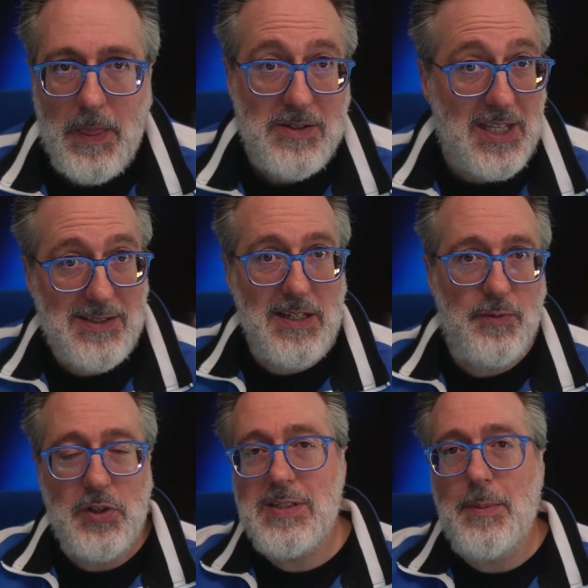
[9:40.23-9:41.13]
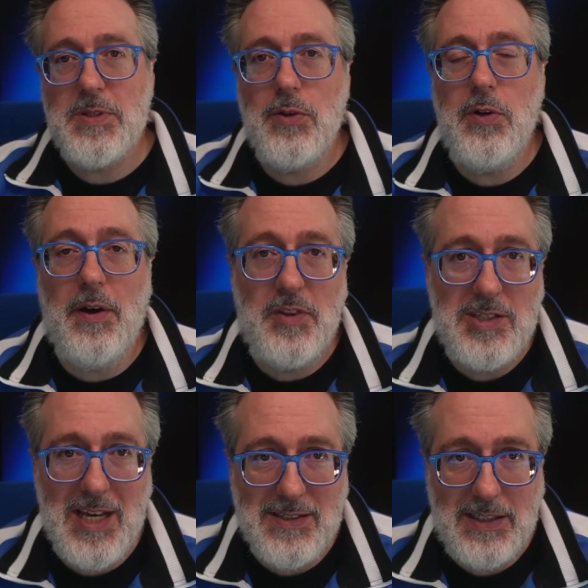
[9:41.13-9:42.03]
So that's it for this episode of the
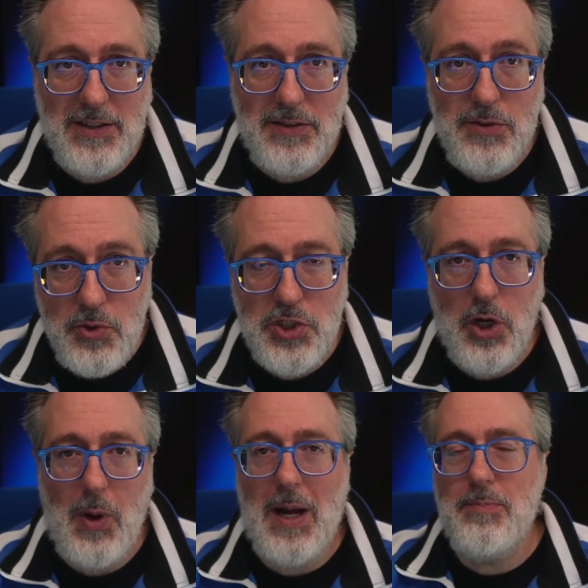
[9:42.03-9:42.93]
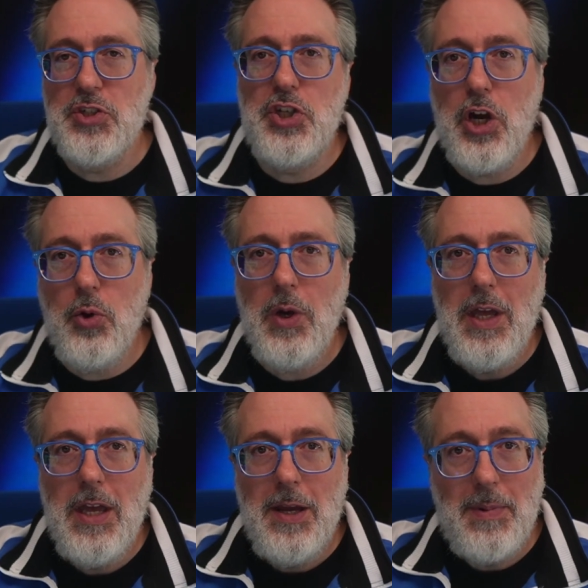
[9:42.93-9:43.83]
Test Guild News Show. I'm Joe.
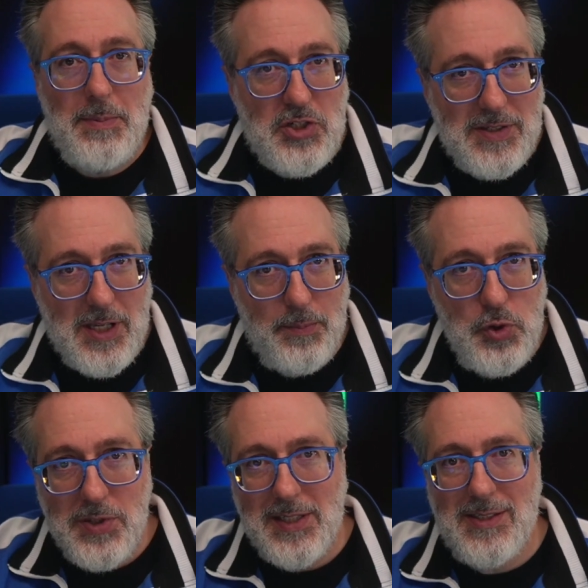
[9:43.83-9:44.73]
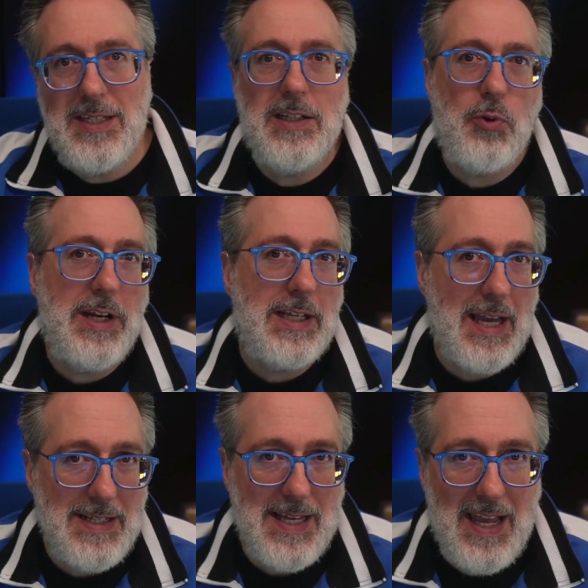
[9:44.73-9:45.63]
My mission is help you succeed in creating
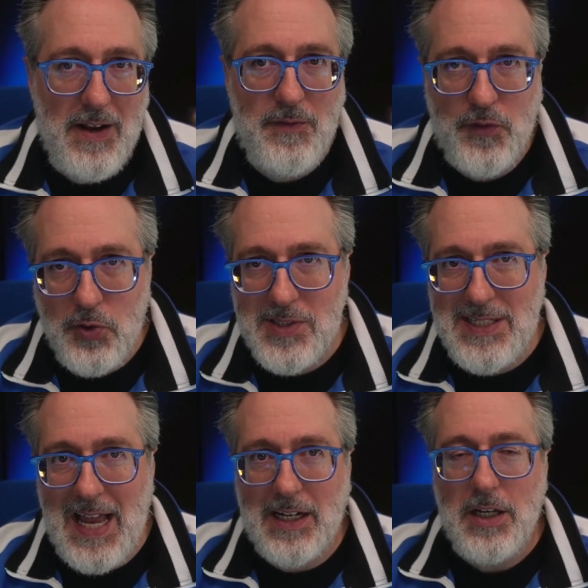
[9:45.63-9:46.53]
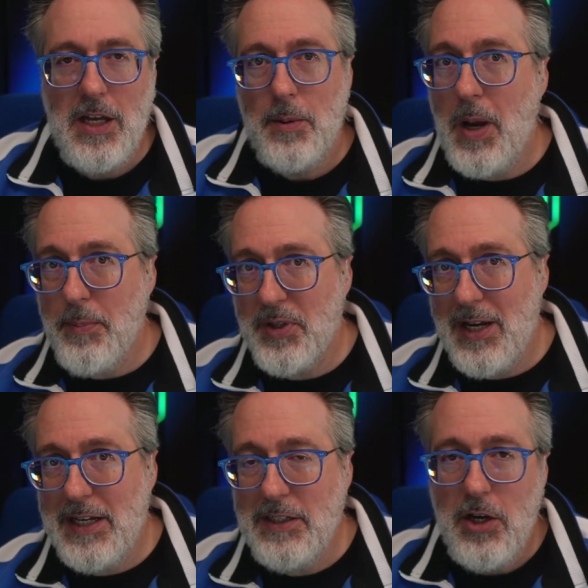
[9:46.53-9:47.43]
end-to-end full-stack
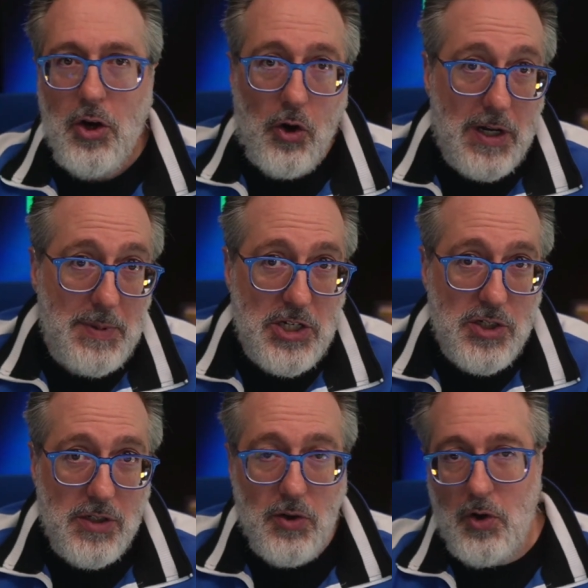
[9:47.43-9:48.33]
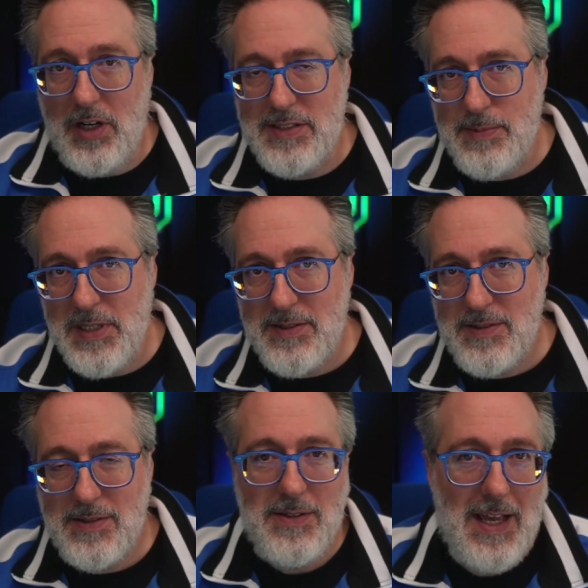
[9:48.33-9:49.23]
pipeline automation
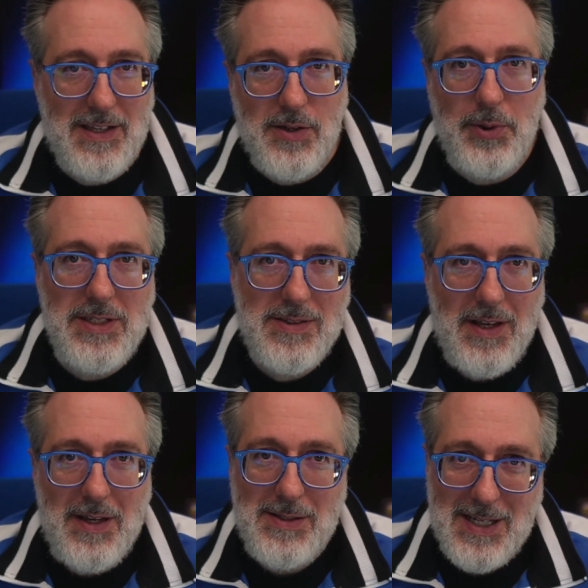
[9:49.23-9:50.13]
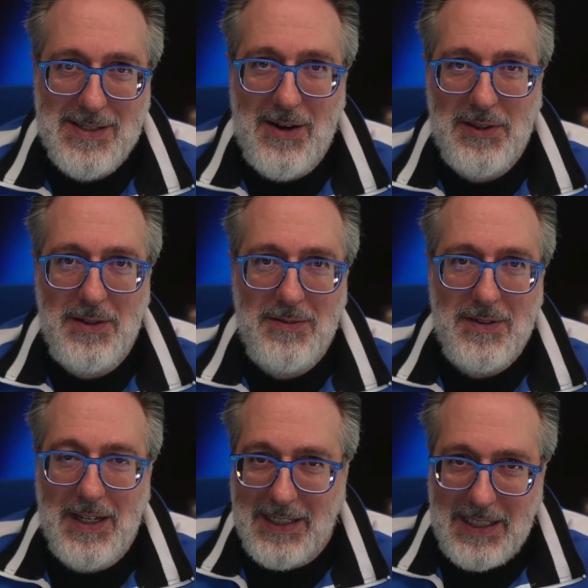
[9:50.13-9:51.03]
awesomeness. As always, test everything
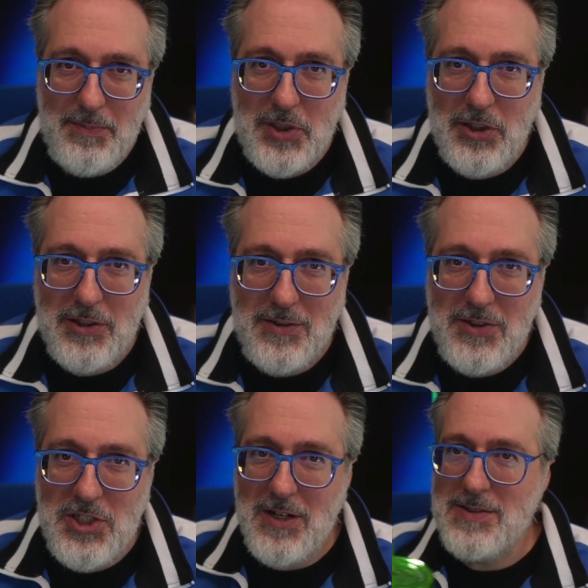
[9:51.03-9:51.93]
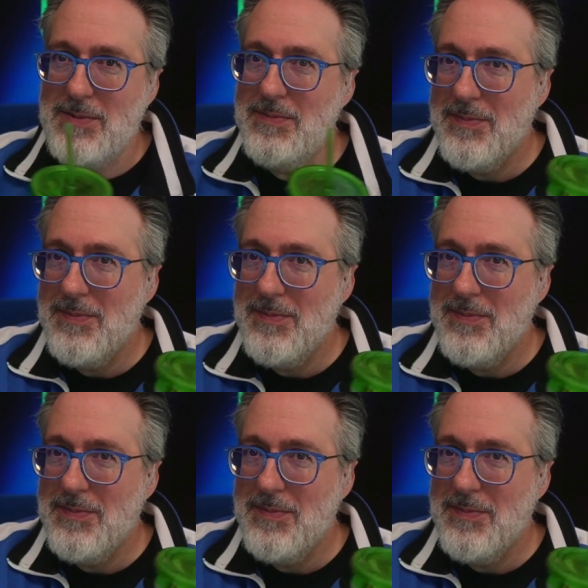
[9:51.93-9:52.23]
and keep the good. Cheers.